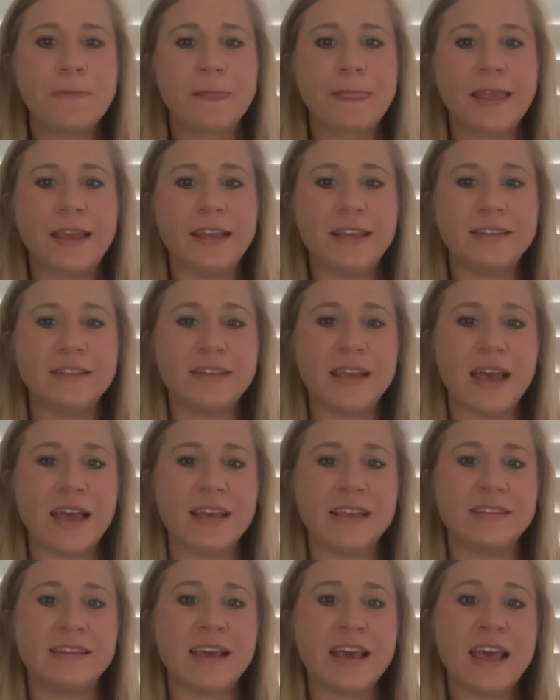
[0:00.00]
He
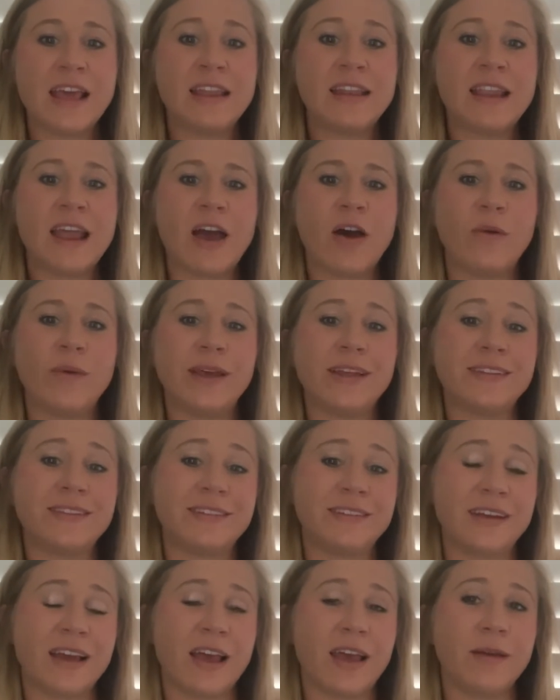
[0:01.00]
says, "Now it's
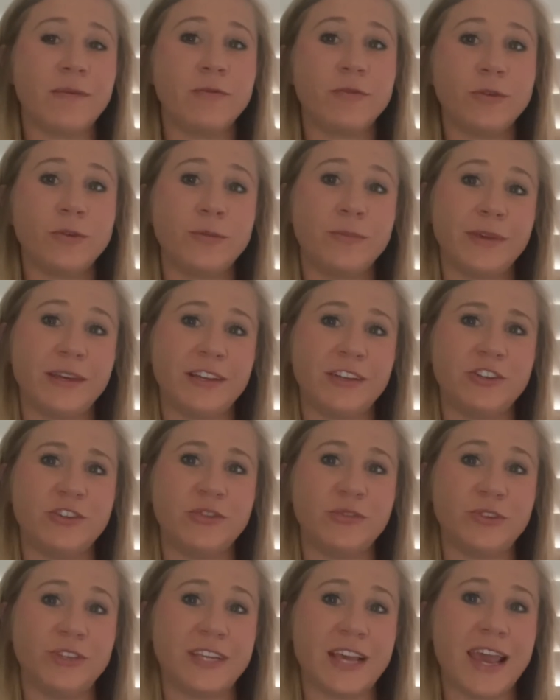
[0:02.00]
time for me
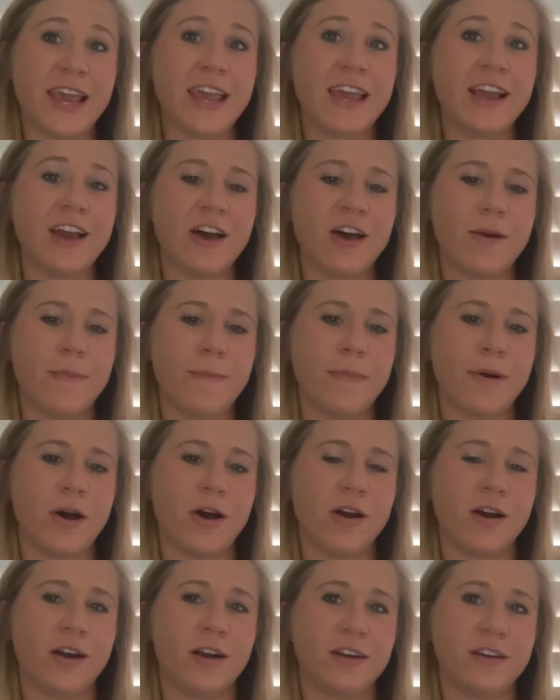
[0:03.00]
to take
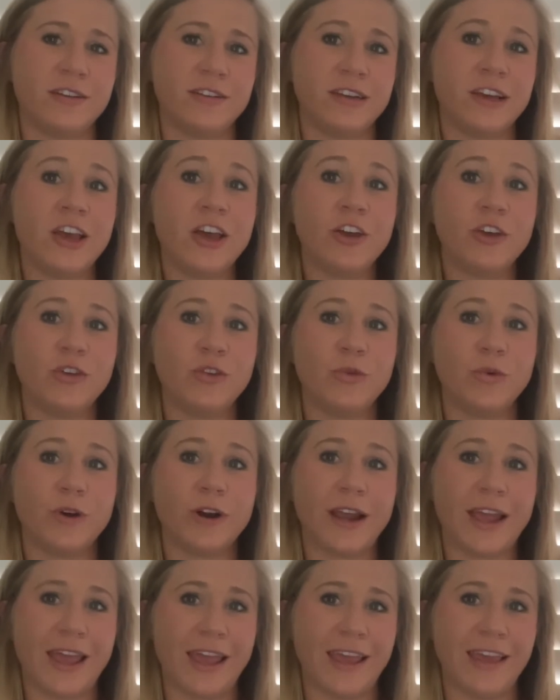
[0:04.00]
apart
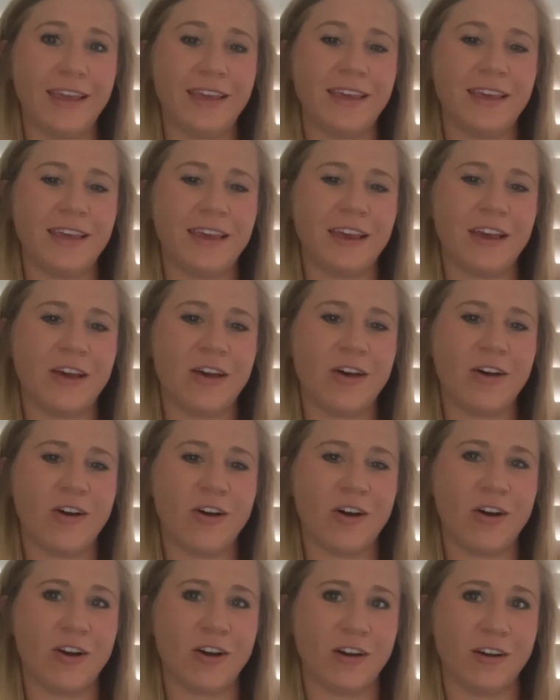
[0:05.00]
your aching
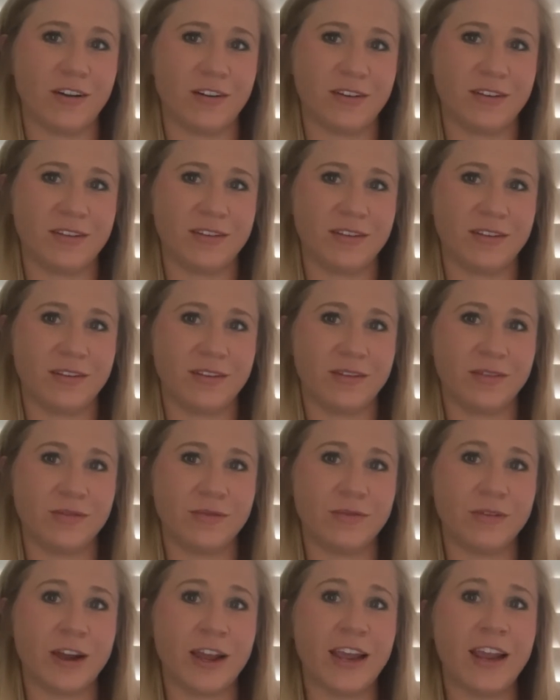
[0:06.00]
heart,"
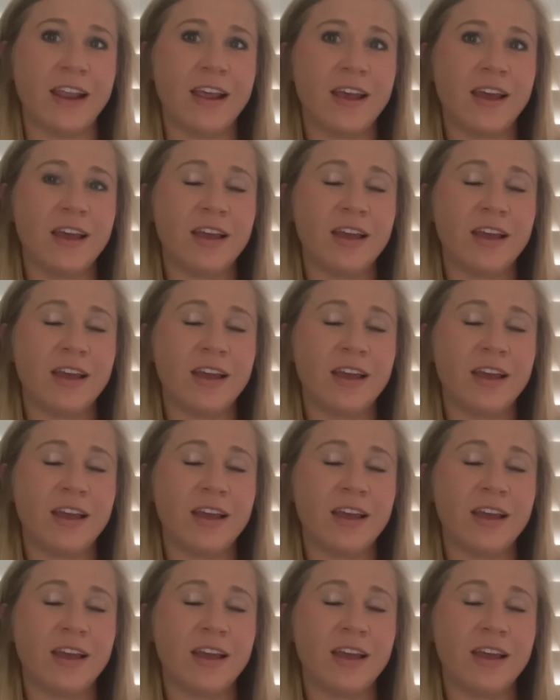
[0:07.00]
right?